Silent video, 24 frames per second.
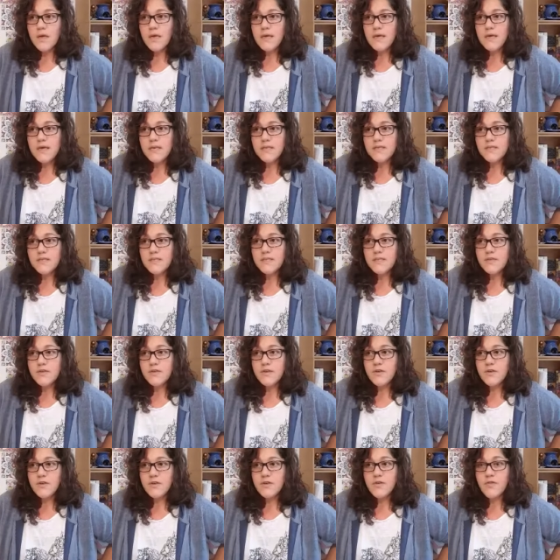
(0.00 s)
is
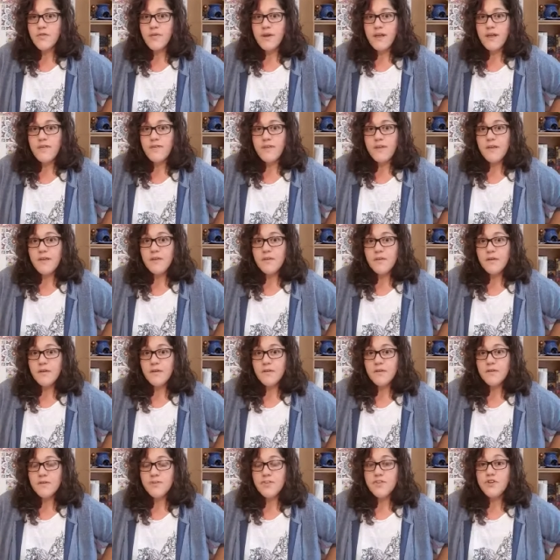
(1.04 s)
grieving
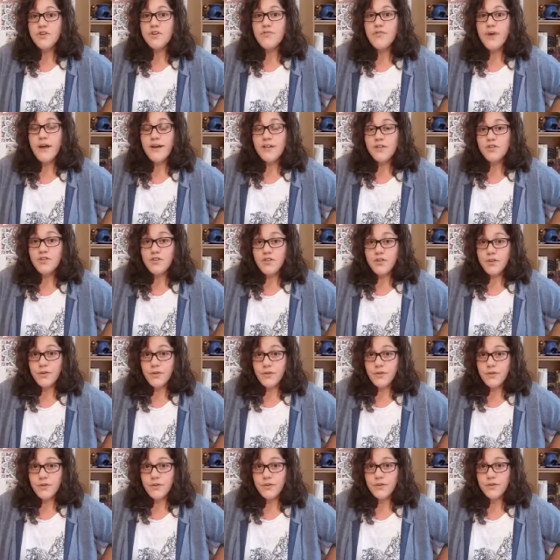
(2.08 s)
to
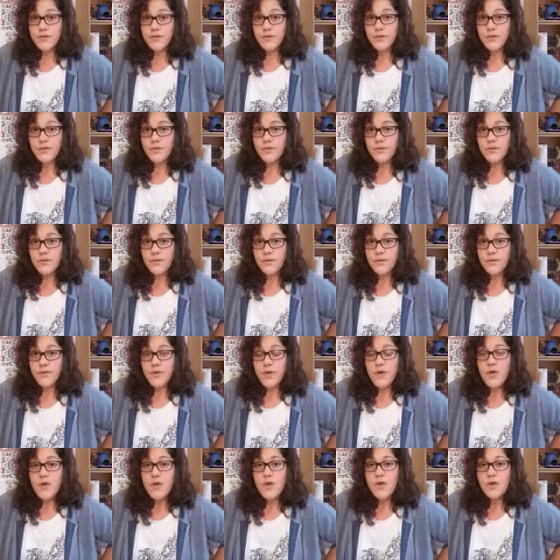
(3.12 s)
gratitude
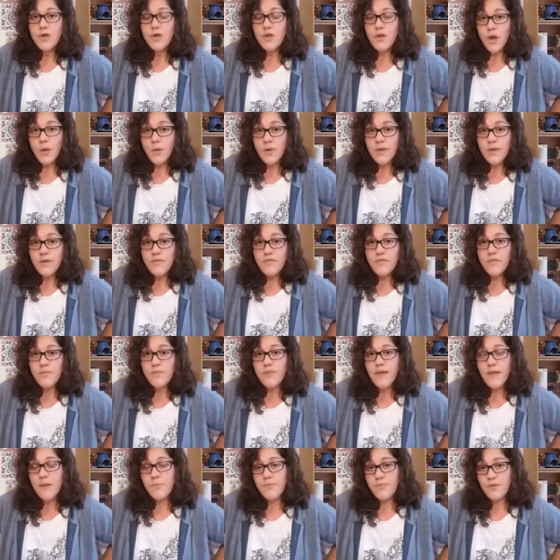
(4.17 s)
going from
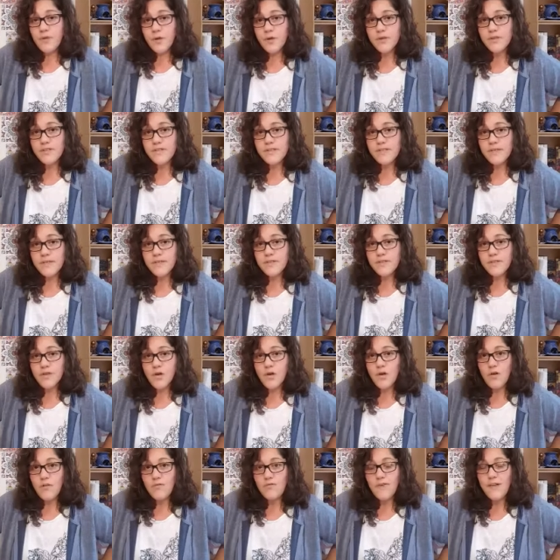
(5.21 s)
that process
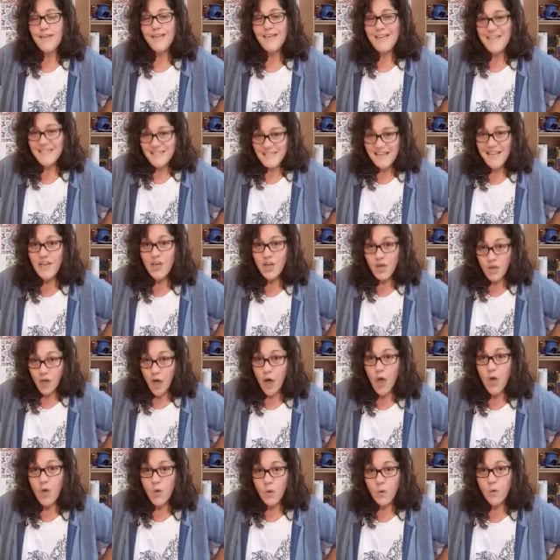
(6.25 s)
of letting
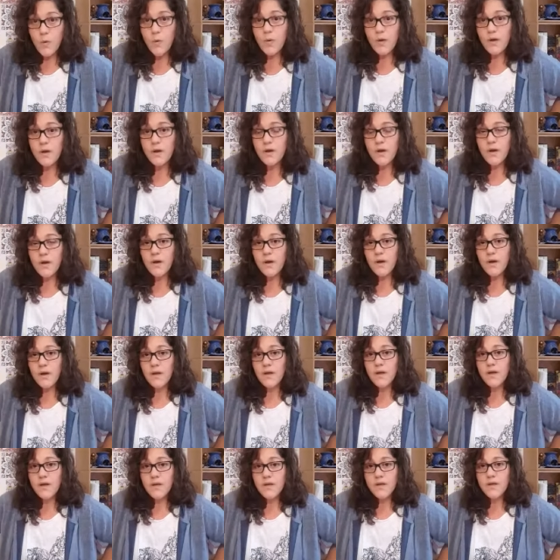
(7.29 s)
go
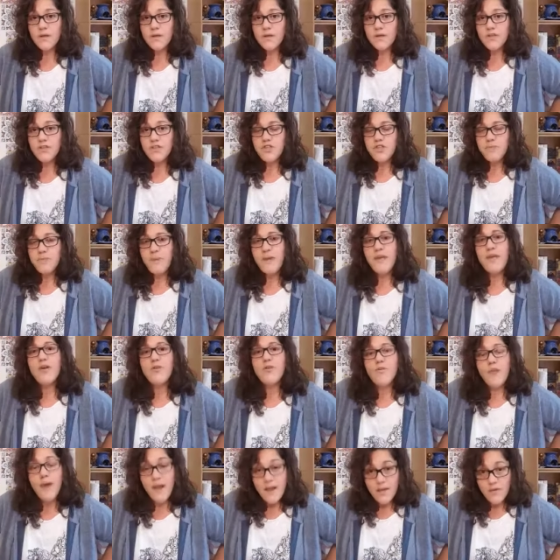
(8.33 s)
to being
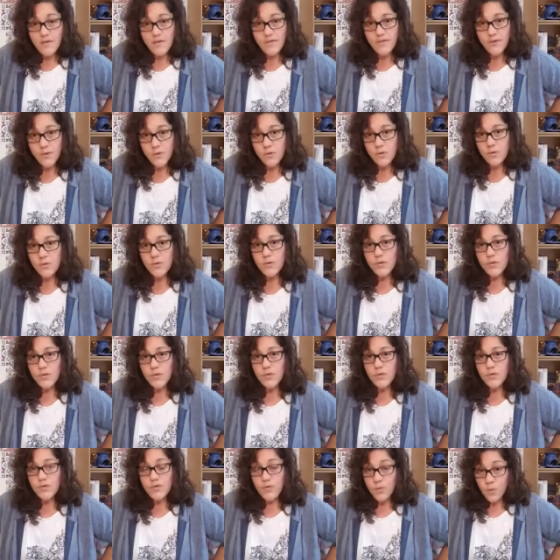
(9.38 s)
grateful
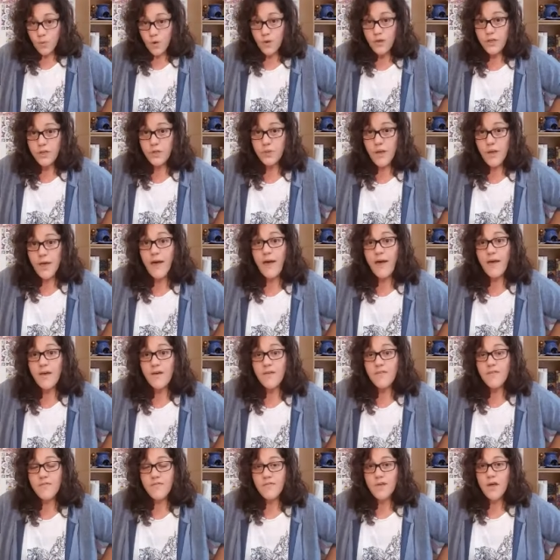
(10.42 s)
for what you
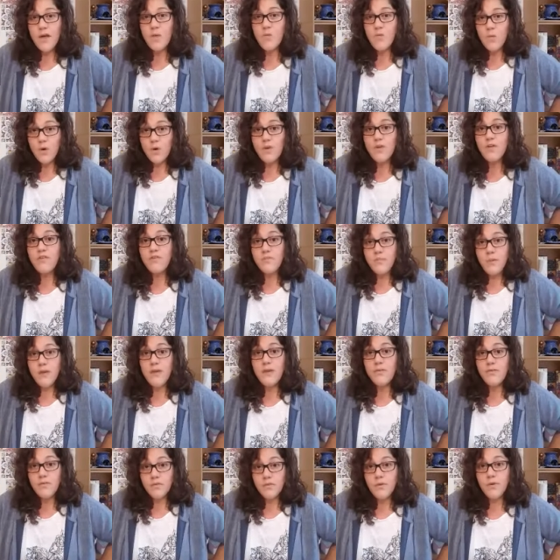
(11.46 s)
have and what you've
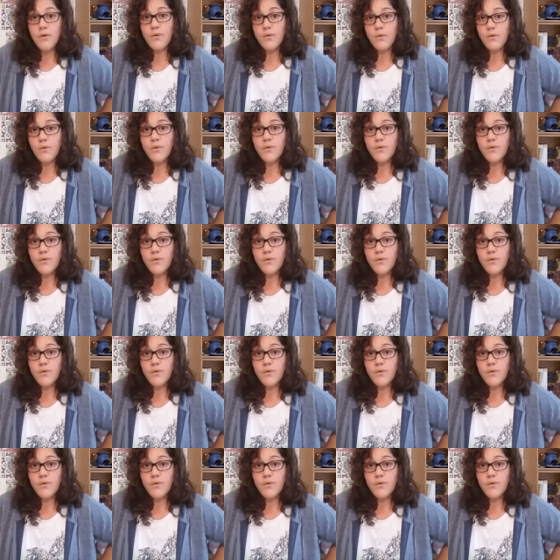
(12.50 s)
been through.